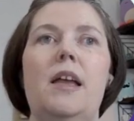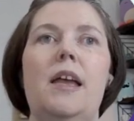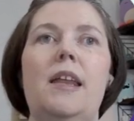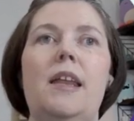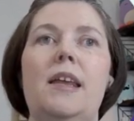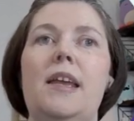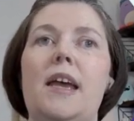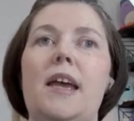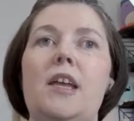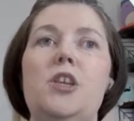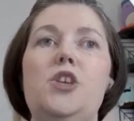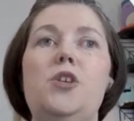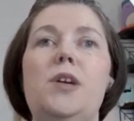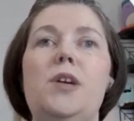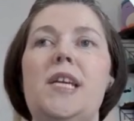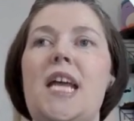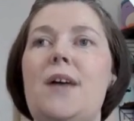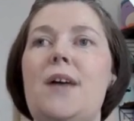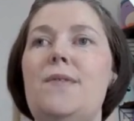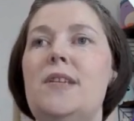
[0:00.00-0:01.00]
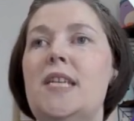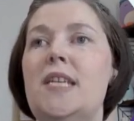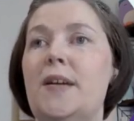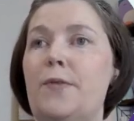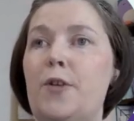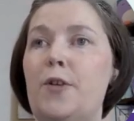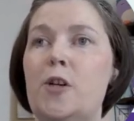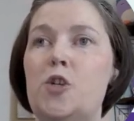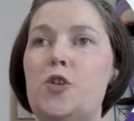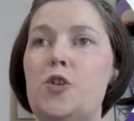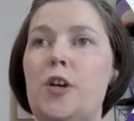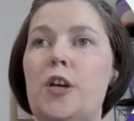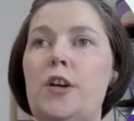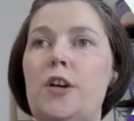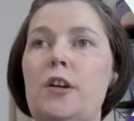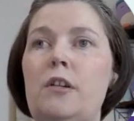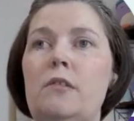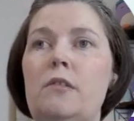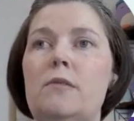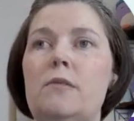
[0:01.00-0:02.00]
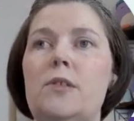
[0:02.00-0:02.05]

And again, you could have a different trigger.